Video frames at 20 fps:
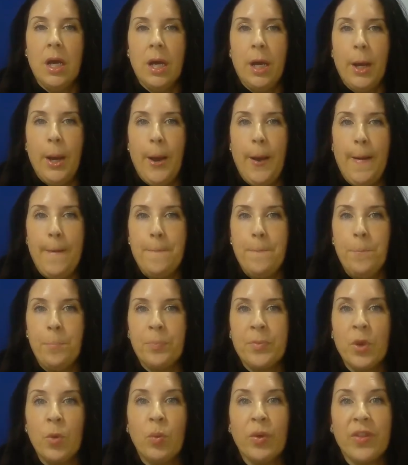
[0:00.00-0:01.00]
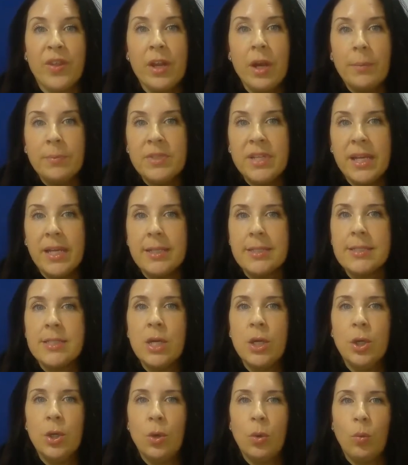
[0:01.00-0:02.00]
with the updates,
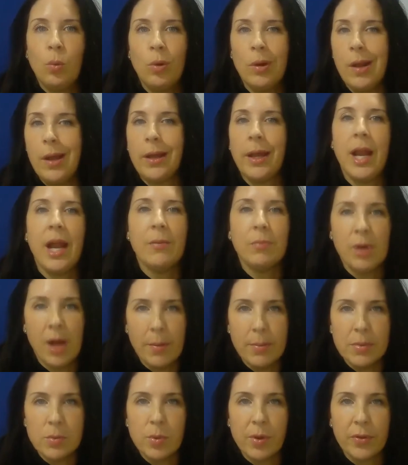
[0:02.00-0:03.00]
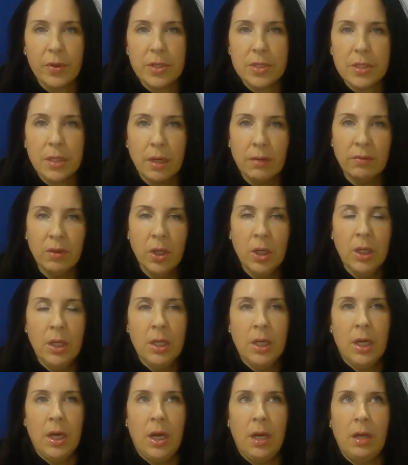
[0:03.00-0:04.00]
we're not going to have problems with our stuff.
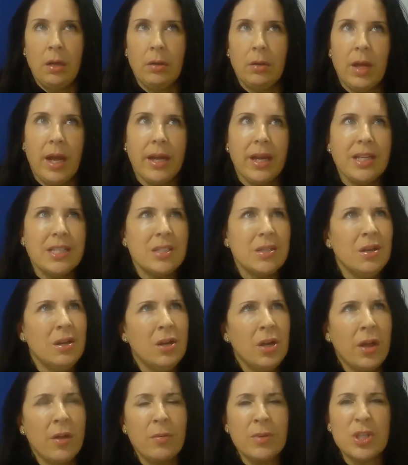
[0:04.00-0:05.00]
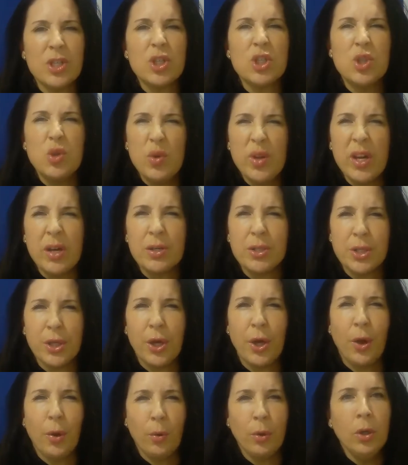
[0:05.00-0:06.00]
I guess, was it 2 years
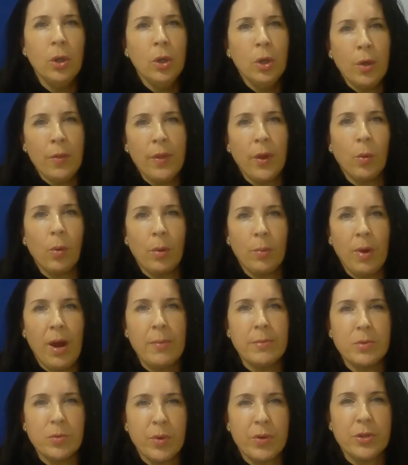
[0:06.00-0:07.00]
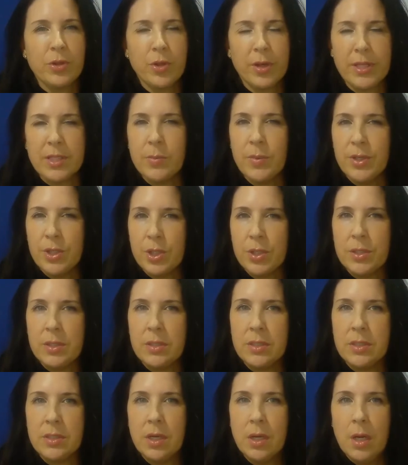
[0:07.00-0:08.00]
ago, there were problems with
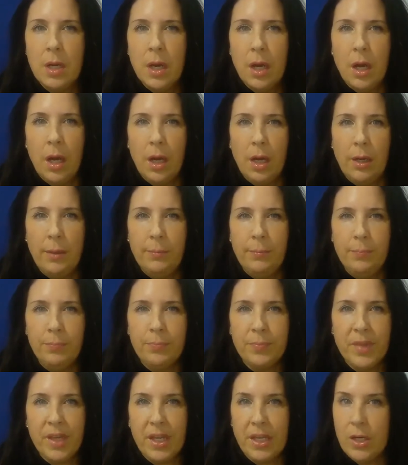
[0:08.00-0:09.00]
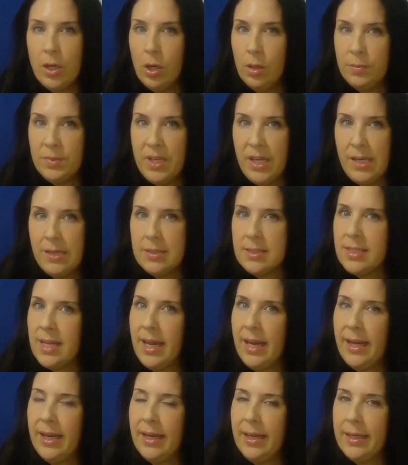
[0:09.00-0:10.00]
transmissions in updates,
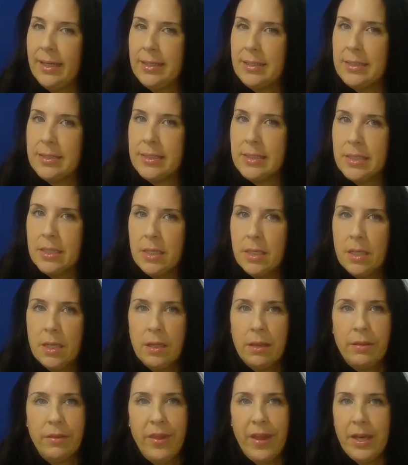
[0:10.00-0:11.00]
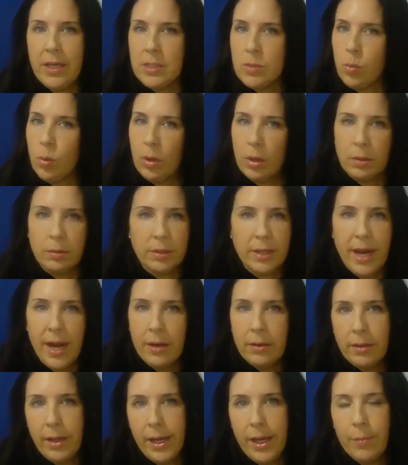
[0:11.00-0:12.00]
and things weren't
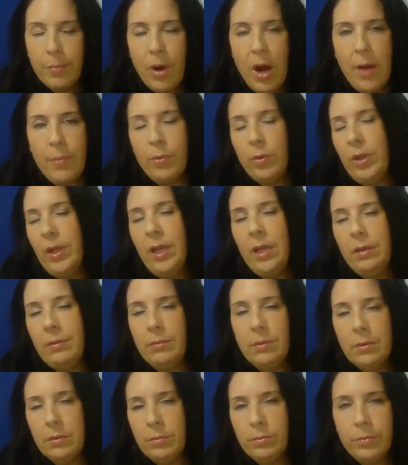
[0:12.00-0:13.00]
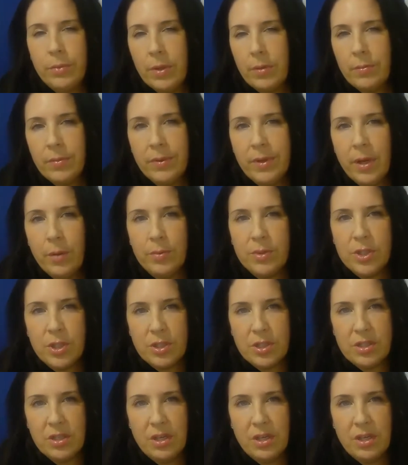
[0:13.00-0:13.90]
calculating properly, and it was